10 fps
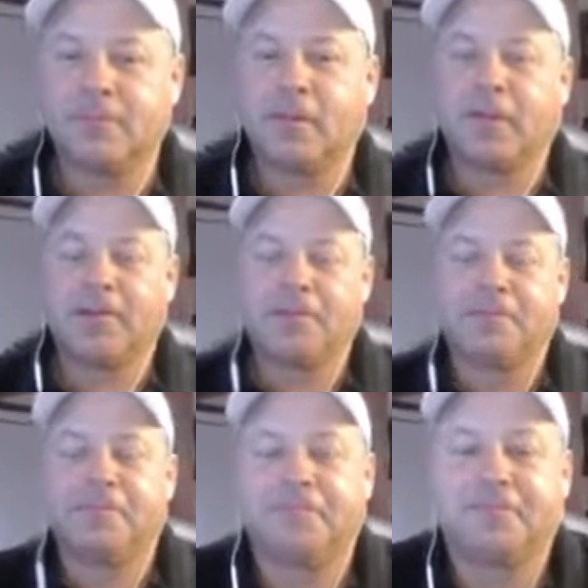
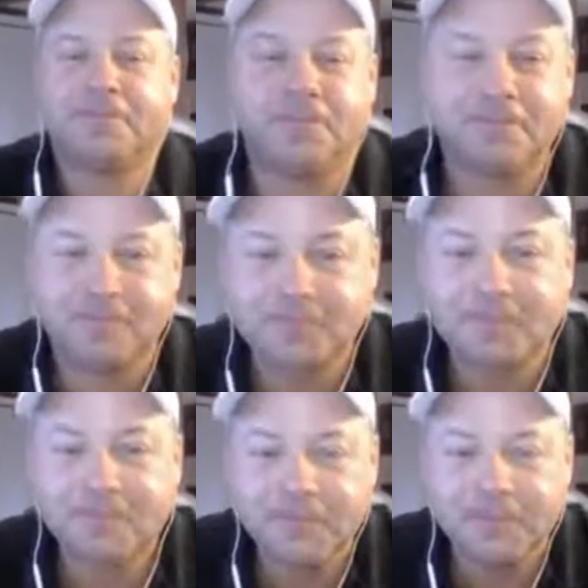
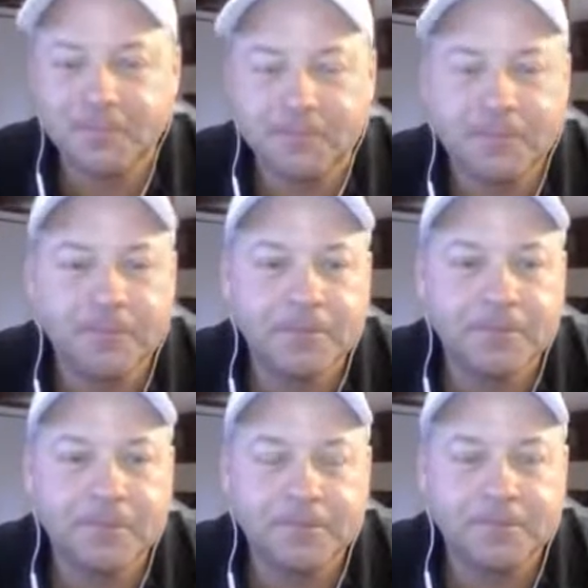
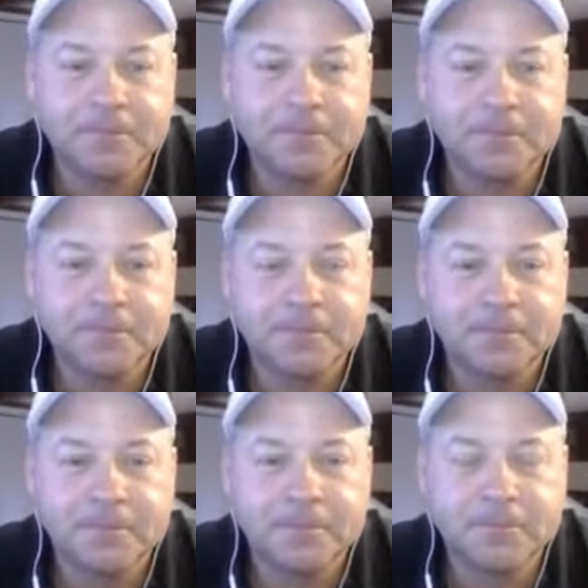
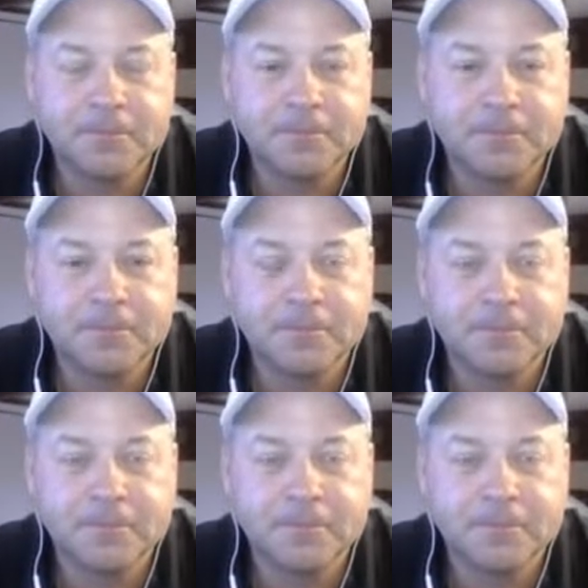(not speaking)